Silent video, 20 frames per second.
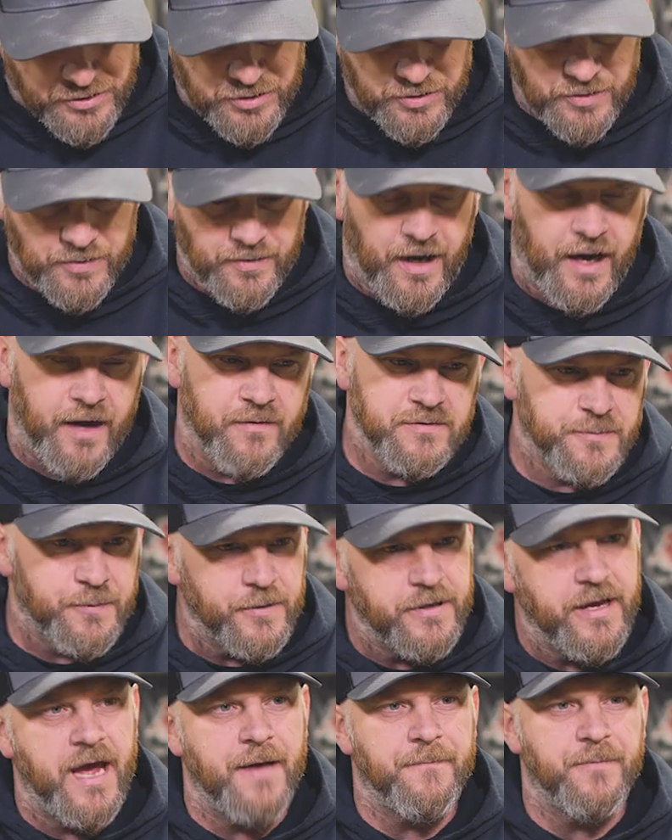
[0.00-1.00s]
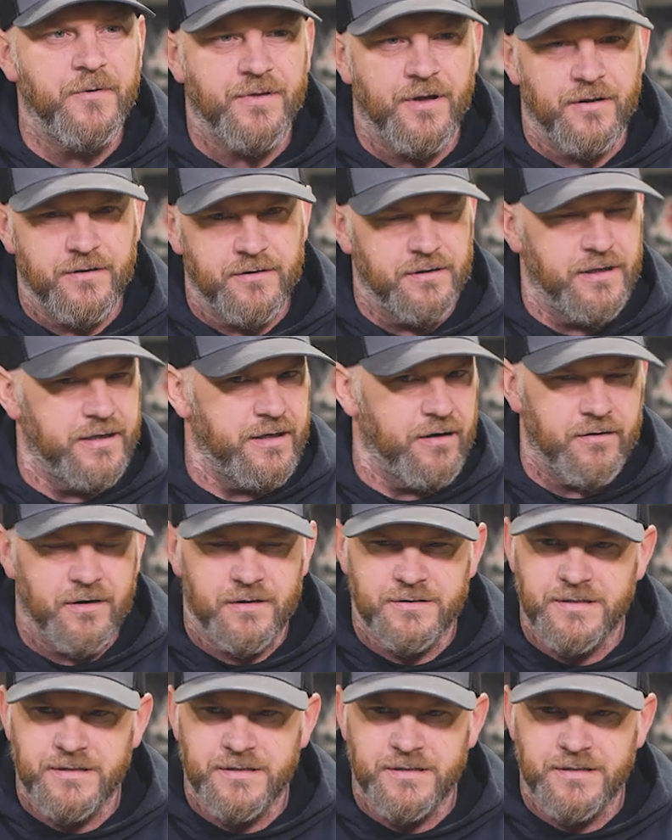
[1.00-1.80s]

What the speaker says: two, I was pretty happy with how they're laid out.